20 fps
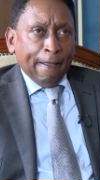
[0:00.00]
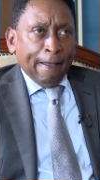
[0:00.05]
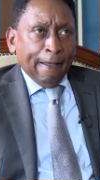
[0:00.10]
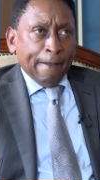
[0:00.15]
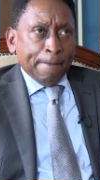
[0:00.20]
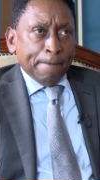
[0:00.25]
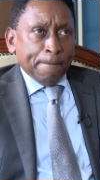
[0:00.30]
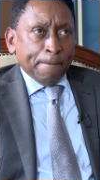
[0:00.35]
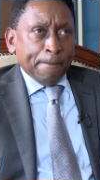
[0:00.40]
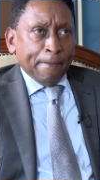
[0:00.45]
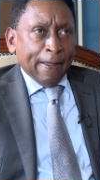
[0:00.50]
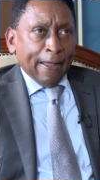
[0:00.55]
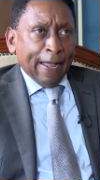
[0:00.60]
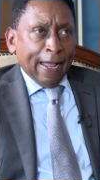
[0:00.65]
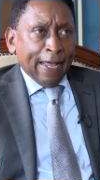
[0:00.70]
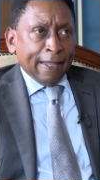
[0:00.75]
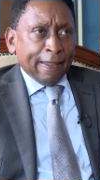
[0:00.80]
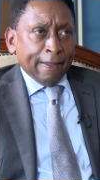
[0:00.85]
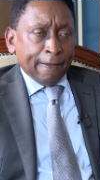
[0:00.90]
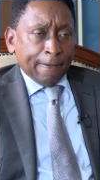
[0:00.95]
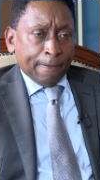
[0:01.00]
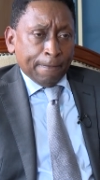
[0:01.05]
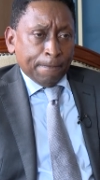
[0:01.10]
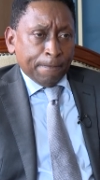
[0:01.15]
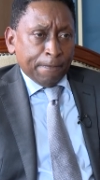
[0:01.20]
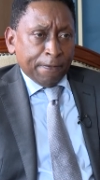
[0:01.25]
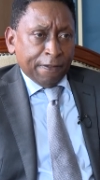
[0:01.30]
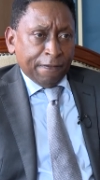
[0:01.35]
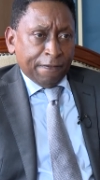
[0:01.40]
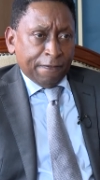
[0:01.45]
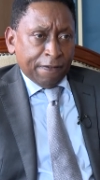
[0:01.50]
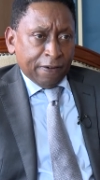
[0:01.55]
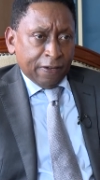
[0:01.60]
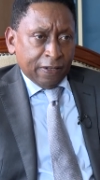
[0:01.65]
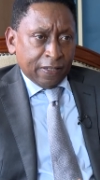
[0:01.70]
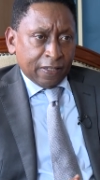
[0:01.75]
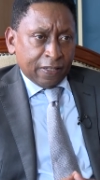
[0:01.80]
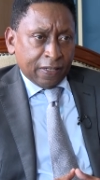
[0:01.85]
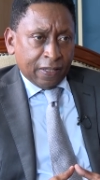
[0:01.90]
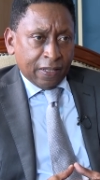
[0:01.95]
I think the
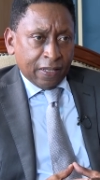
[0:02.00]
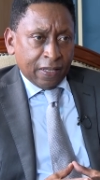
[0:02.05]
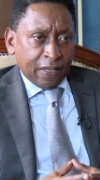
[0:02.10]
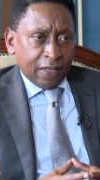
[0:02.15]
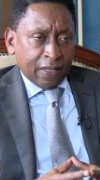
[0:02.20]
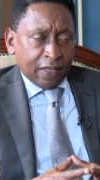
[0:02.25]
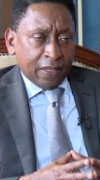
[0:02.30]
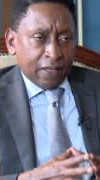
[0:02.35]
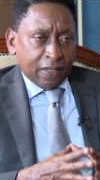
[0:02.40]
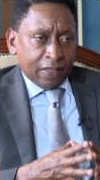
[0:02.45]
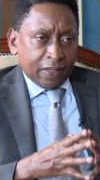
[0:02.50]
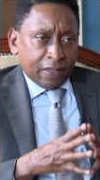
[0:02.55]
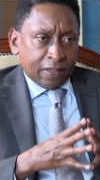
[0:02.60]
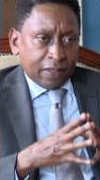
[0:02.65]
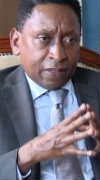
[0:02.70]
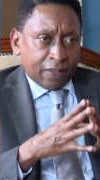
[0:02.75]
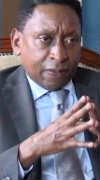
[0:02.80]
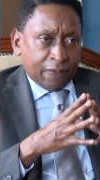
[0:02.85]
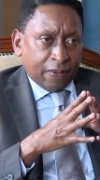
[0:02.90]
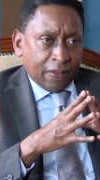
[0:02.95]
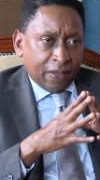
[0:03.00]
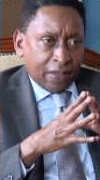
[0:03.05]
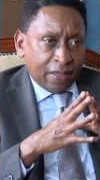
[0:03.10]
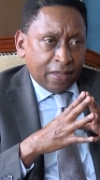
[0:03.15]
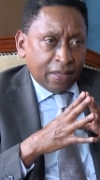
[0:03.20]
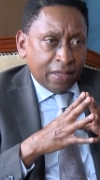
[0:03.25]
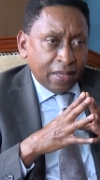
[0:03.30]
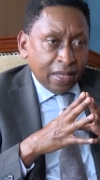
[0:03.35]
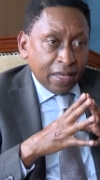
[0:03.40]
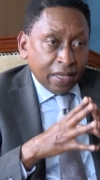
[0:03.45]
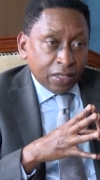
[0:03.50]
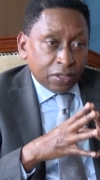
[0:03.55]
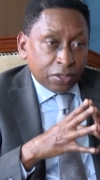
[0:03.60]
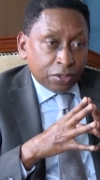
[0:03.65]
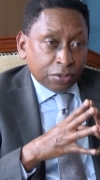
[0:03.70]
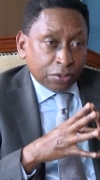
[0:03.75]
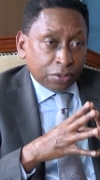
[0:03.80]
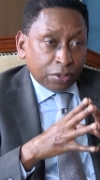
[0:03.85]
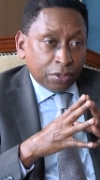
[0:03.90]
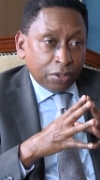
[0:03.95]
first thing is they
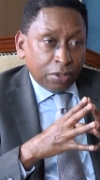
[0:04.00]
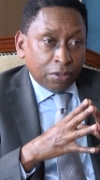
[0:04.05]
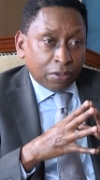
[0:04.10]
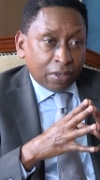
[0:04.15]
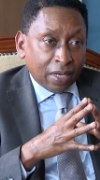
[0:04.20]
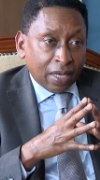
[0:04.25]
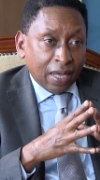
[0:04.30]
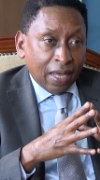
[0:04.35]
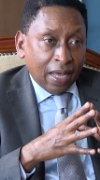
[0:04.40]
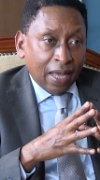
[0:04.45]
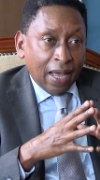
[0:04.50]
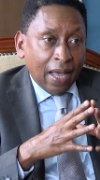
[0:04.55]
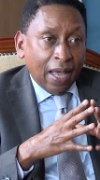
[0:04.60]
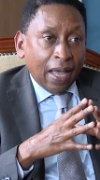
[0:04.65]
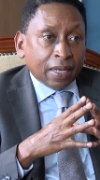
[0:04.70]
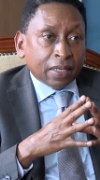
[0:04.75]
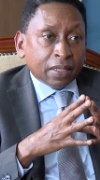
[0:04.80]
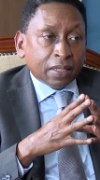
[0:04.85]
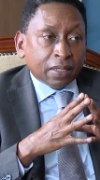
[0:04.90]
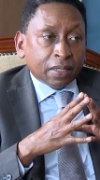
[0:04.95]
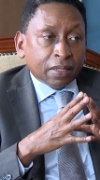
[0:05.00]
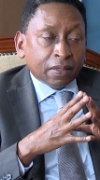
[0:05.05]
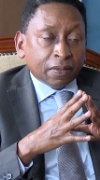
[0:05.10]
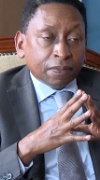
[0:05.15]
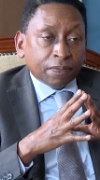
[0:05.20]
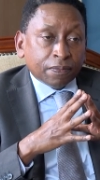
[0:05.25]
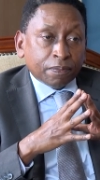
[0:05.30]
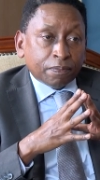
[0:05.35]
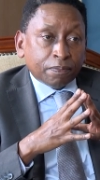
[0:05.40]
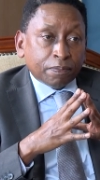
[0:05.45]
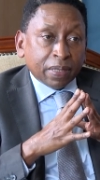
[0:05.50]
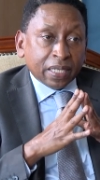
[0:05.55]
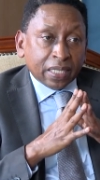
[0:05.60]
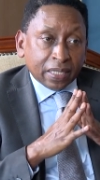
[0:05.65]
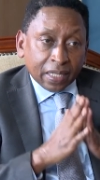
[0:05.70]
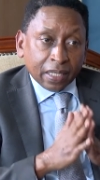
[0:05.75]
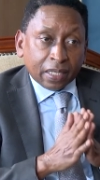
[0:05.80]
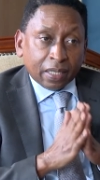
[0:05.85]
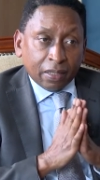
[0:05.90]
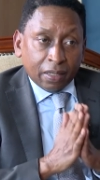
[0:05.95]
should look at,
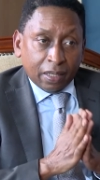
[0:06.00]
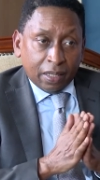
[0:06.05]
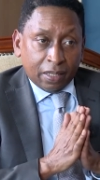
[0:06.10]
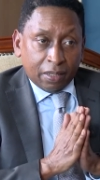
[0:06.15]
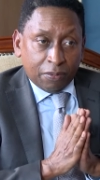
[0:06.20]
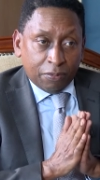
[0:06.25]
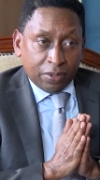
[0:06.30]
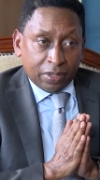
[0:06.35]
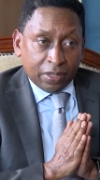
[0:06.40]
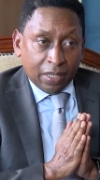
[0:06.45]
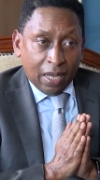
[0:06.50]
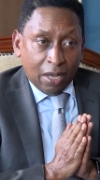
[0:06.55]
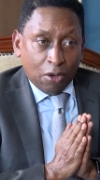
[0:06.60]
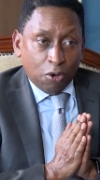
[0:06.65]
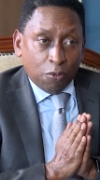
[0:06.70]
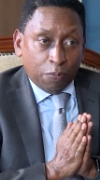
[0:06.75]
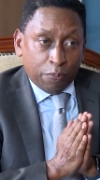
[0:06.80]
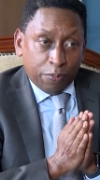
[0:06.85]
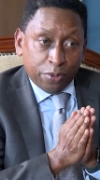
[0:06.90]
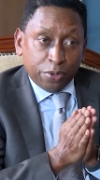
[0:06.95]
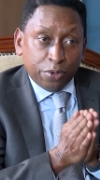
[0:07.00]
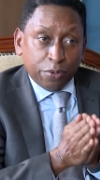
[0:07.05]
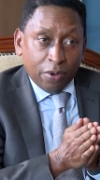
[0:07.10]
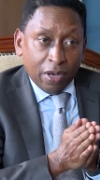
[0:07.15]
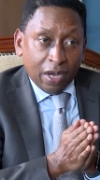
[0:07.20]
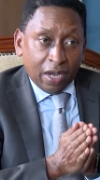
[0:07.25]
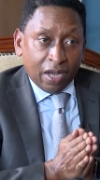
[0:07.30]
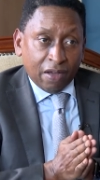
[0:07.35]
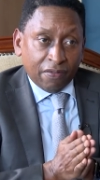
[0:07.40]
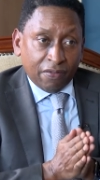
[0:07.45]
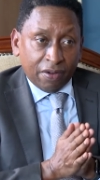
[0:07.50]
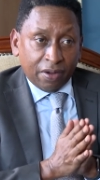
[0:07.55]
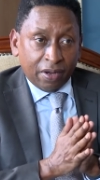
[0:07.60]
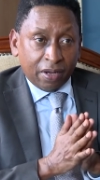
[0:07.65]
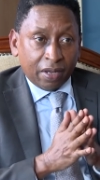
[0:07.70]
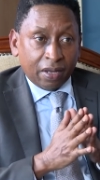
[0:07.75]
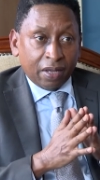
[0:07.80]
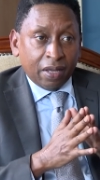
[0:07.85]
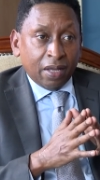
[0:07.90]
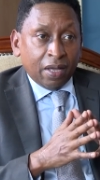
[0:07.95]
particularly, which I hope you are
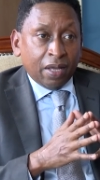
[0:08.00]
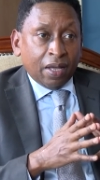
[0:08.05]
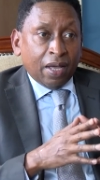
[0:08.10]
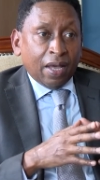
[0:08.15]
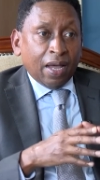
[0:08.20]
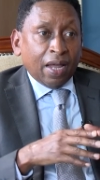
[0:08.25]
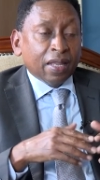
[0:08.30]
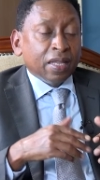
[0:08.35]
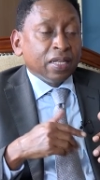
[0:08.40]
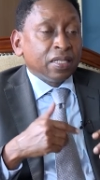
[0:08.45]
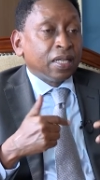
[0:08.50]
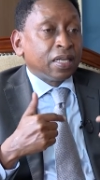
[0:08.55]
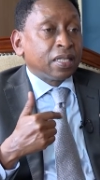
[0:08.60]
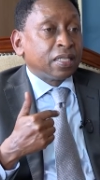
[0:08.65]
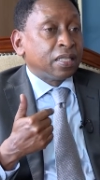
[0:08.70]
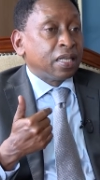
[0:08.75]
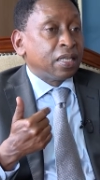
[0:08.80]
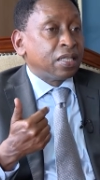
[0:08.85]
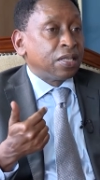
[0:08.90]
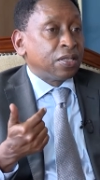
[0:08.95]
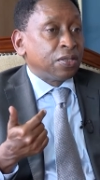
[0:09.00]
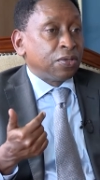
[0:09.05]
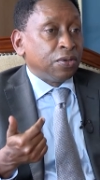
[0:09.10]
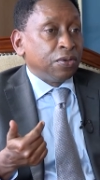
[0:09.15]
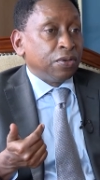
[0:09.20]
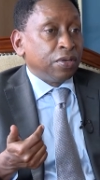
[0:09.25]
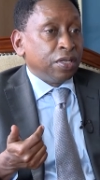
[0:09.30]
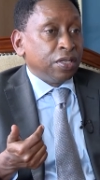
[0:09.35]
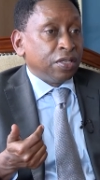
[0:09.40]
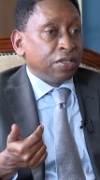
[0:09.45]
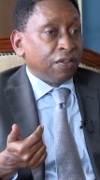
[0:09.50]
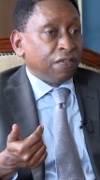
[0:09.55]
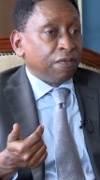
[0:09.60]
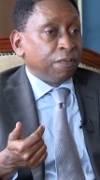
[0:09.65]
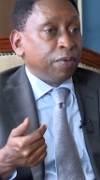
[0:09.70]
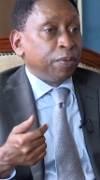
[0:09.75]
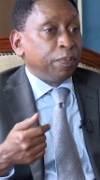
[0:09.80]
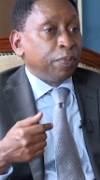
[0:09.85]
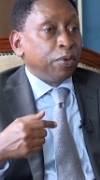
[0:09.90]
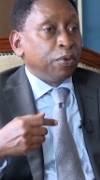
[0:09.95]
covering, are the success stories
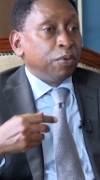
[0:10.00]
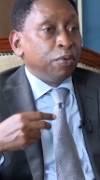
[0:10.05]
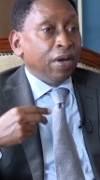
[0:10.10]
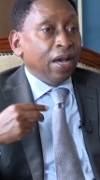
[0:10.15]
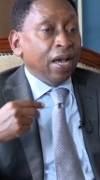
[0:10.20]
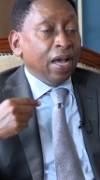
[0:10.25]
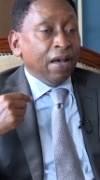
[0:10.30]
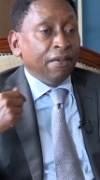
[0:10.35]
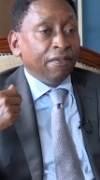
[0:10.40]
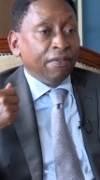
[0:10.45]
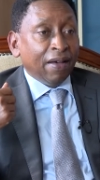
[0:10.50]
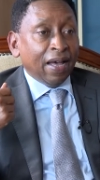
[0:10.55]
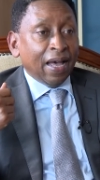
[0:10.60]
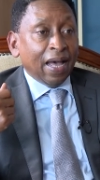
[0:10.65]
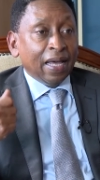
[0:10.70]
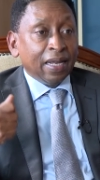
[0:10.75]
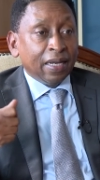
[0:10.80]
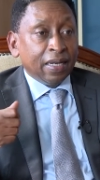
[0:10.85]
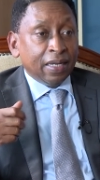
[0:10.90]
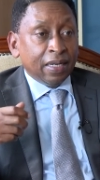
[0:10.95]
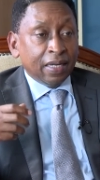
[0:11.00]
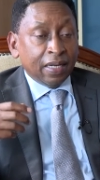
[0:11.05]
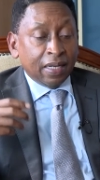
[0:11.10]
of people who have had